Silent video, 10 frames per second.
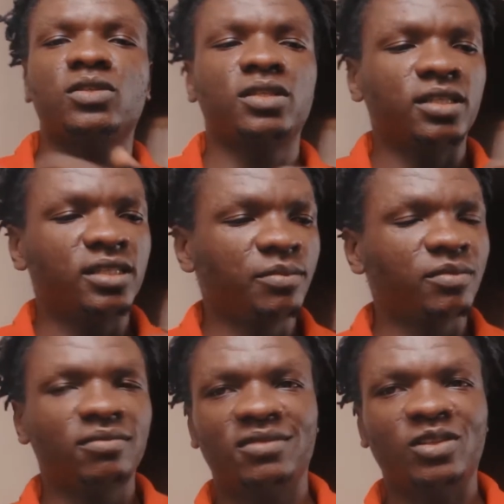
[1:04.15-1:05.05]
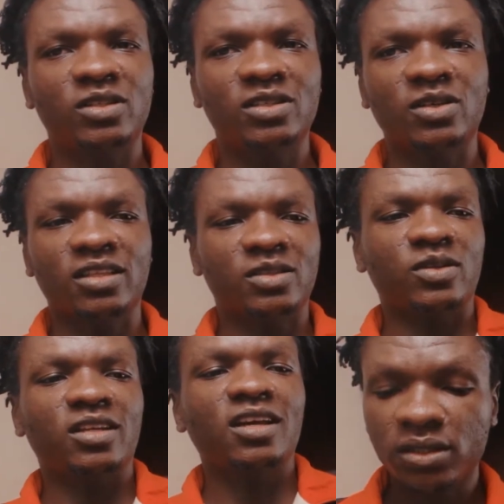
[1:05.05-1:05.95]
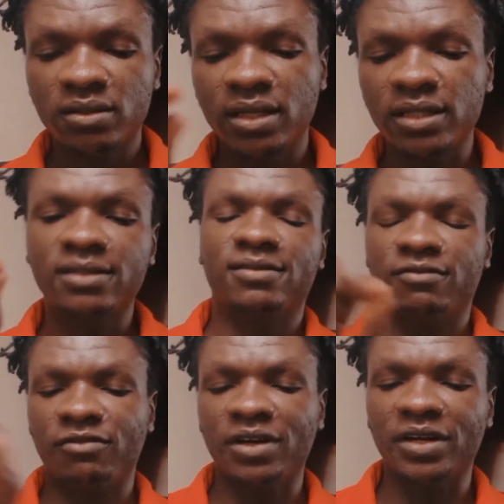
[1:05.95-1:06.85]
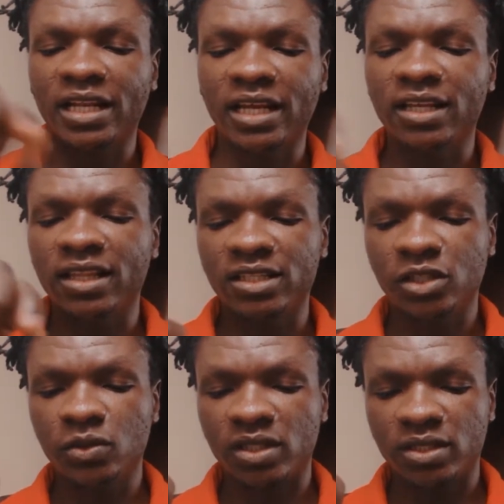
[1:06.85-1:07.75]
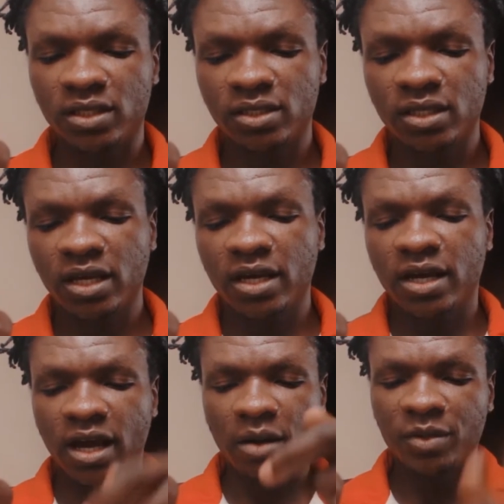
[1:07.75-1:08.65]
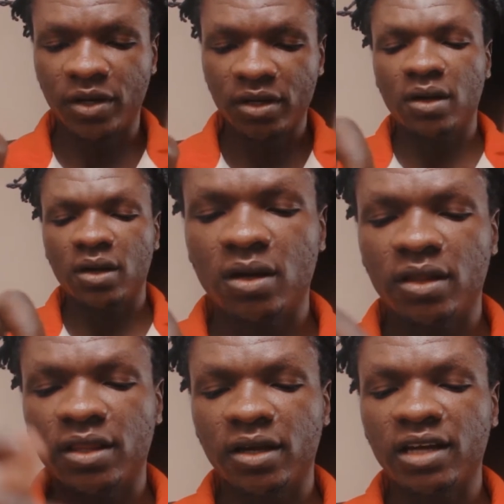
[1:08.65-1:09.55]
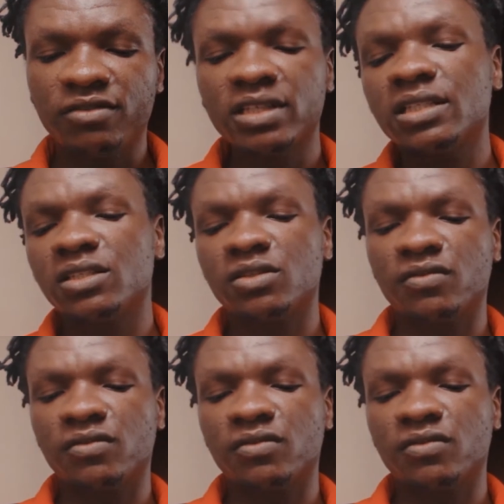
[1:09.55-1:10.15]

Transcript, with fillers: uses the same... No, it's not this one. She states very clearly that she uses this camera. The advantages